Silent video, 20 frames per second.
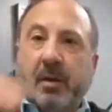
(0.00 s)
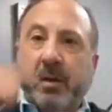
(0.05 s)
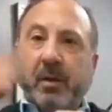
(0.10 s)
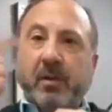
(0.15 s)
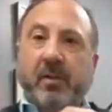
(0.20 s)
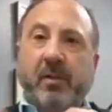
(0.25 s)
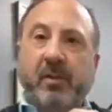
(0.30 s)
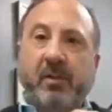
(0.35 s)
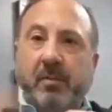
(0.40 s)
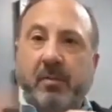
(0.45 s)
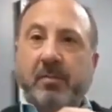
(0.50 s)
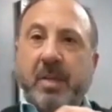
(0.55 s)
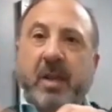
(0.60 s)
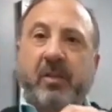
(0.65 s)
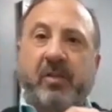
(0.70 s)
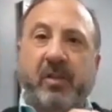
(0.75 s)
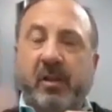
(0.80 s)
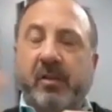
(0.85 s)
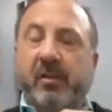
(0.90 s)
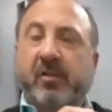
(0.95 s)
just
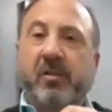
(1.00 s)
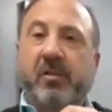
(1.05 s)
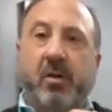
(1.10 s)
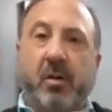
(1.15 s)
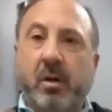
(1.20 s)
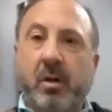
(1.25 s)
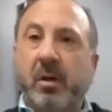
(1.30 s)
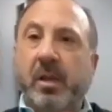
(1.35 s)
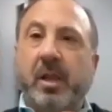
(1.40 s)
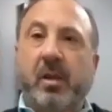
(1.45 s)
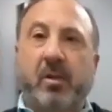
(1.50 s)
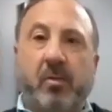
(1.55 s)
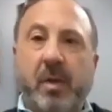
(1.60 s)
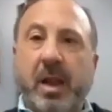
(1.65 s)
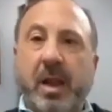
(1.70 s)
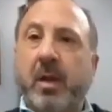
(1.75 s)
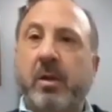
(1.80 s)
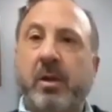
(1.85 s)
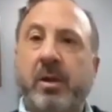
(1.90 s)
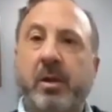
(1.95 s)
imagine it circling
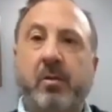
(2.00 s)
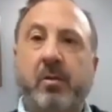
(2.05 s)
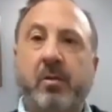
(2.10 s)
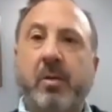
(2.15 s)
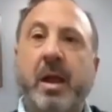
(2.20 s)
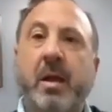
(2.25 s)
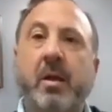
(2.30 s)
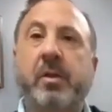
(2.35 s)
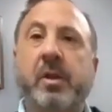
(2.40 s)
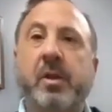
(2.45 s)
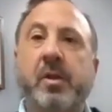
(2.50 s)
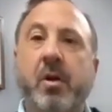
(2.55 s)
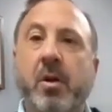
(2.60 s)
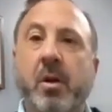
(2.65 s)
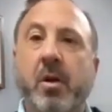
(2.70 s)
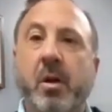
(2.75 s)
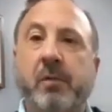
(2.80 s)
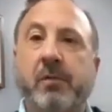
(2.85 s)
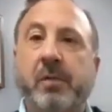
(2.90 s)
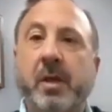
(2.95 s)
around and around the
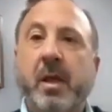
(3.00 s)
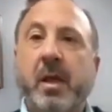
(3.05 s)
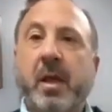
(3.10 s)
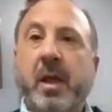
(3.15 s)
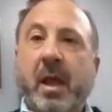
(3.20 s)
nerve,